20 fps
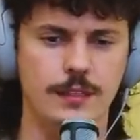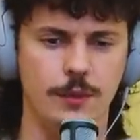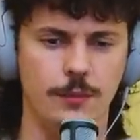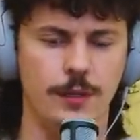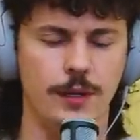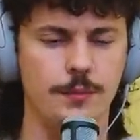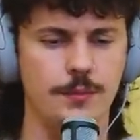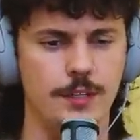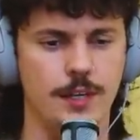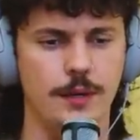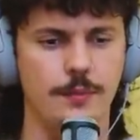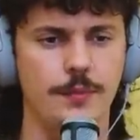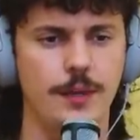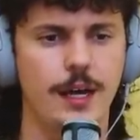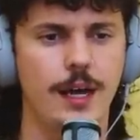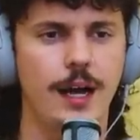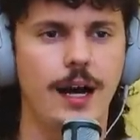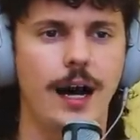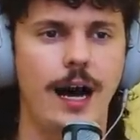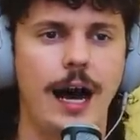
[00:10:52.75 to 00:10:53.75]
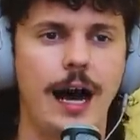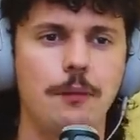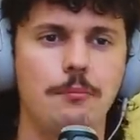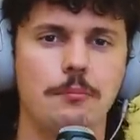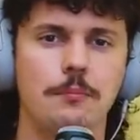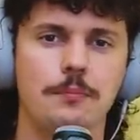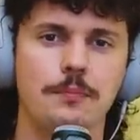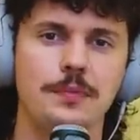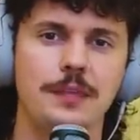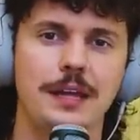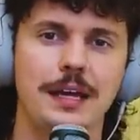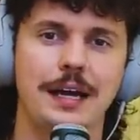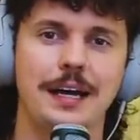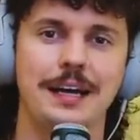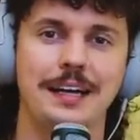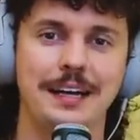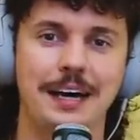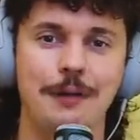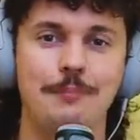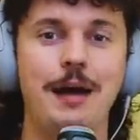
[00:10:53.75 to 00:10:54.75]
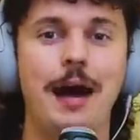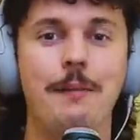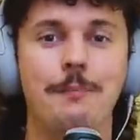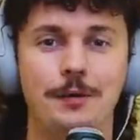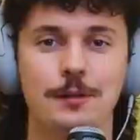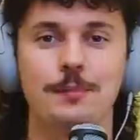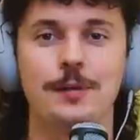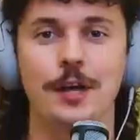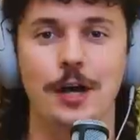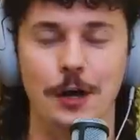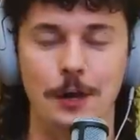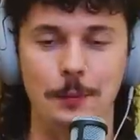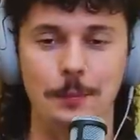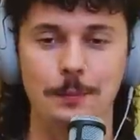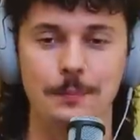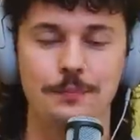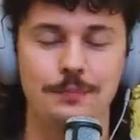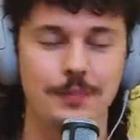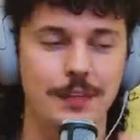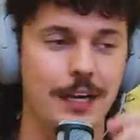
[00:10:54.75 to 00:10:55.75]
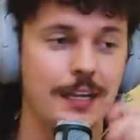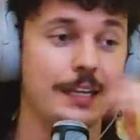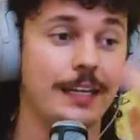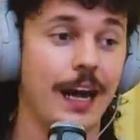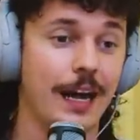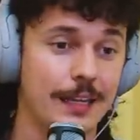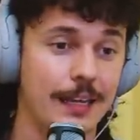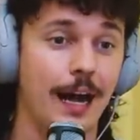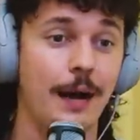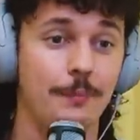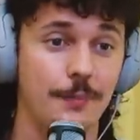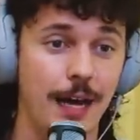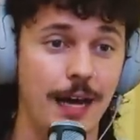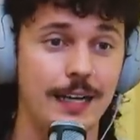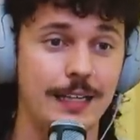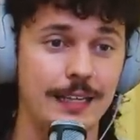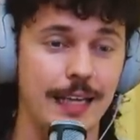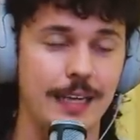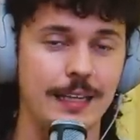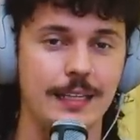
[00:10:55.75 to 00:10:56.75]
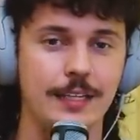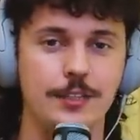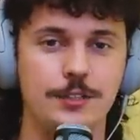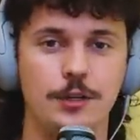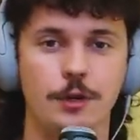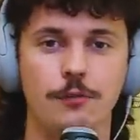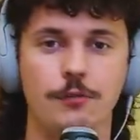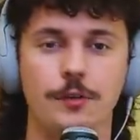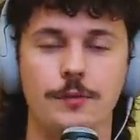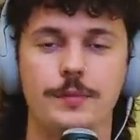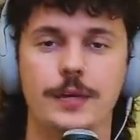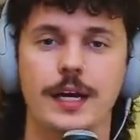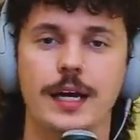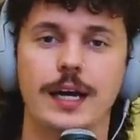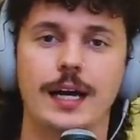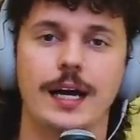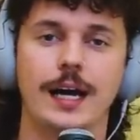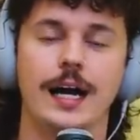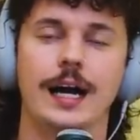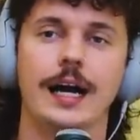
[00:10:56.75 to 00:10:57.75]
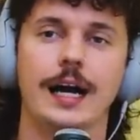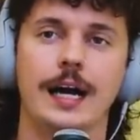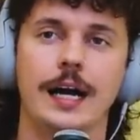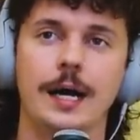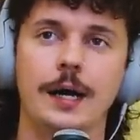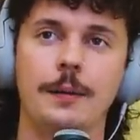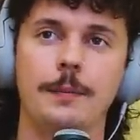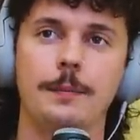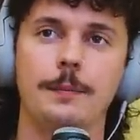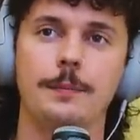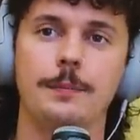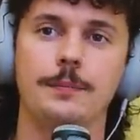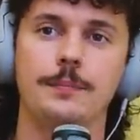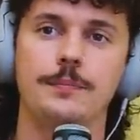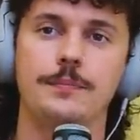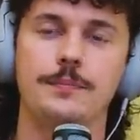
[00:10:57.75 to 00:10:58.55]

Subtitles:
what I'm saying. I'm happy to be home. I'm not glad that it's over. I'm